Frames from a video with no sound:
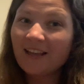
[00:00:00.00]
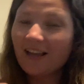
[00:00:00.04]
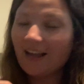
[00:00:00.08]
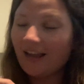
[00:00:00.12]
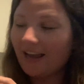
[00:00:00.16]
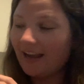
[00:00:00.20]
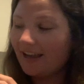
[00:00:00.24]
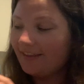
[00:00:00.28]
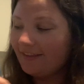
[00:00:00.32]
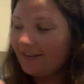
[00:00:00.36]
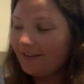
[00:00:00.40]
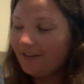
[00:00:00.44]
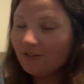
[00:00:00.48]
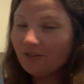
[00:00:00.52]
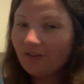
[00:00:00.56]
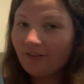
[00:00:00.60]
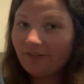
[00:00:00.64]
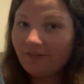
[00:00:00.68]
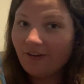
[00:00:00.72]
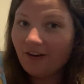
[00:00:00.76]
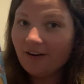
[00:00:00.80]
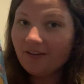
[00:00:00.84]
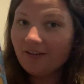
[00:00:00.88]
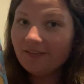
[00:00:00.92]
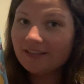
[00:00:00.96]
I think so
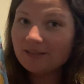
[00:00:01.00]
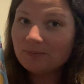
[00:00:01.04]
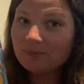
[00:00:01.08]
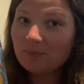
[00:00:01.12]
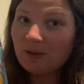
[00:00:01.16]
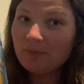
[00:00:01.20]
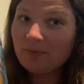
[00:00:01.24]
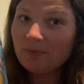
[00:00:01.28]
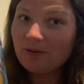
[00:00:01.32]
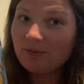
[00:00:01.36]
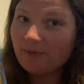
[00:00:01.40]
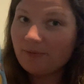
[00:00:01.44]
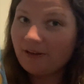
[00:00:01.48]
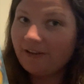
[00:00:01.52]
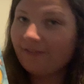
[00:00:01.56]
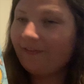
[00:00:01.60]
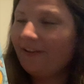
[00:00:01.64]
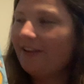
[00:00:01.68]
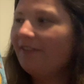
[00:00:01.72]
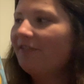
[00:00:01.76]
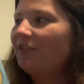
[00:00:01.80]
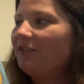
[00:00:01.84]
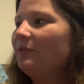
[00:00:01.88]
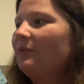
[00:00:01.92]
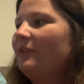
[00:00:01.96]
far this might be my
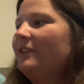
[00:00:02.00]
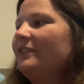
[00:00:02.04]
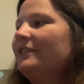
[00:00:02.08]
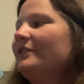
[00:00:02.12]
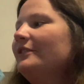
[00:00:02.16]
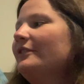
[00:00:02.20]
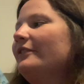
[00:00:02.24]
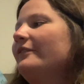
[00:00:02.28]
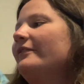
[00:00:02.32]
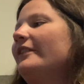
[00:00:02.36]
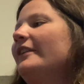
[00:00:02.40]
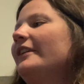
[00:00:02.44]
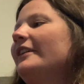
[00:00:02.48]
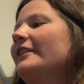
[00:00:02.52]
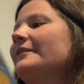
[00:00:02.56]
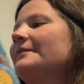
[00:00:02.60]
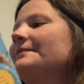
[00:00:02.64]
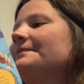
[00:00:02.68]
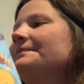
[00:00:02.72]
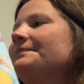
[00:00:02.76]
favorite one so far.